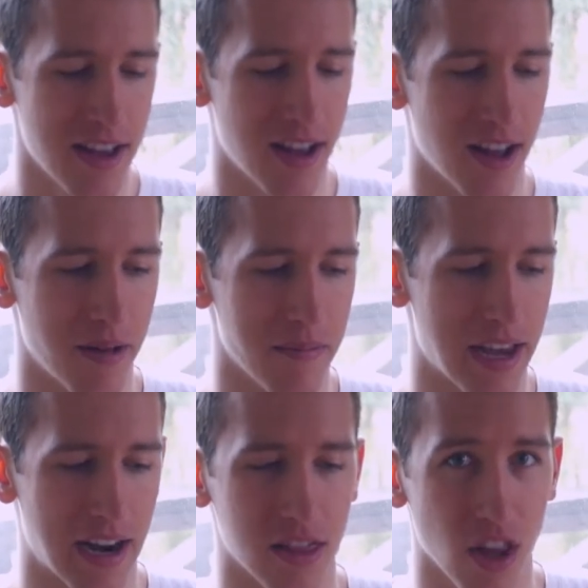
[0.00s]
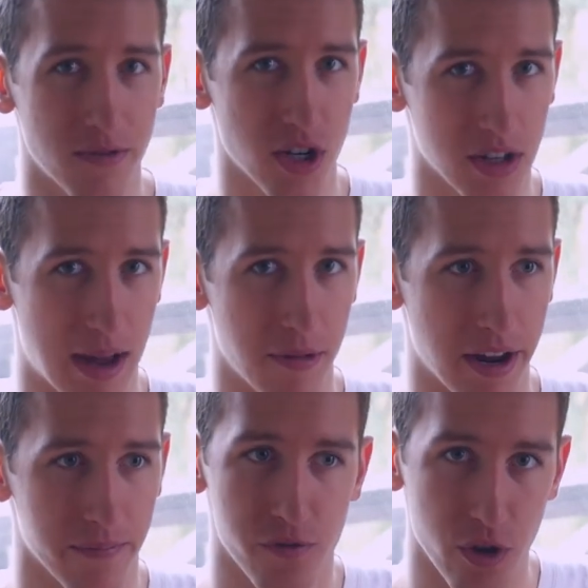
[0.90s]
And I'd love to
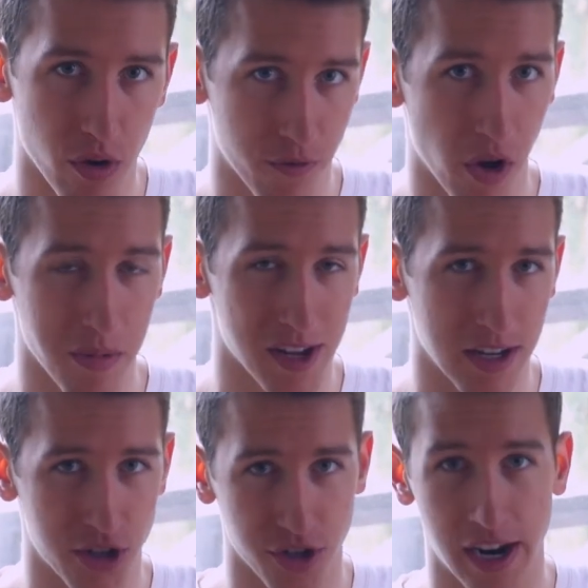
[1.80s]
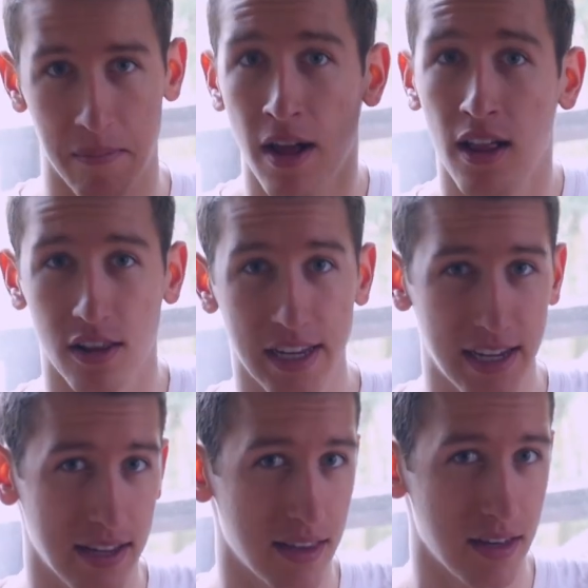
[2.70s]
collaborate. If you want to follow me on Instagram,
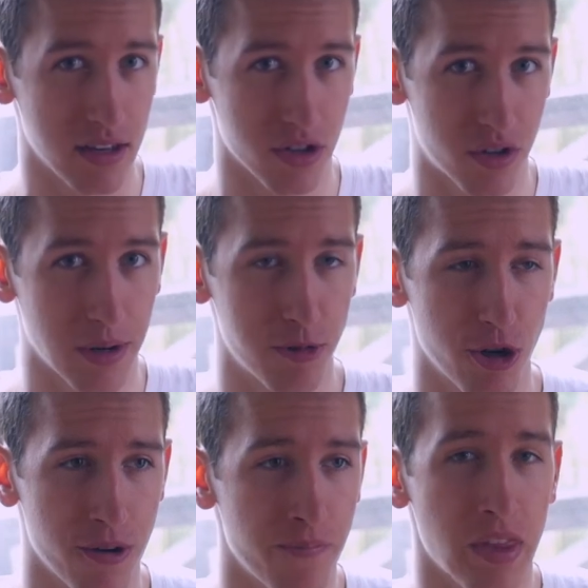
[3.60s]
link in the description.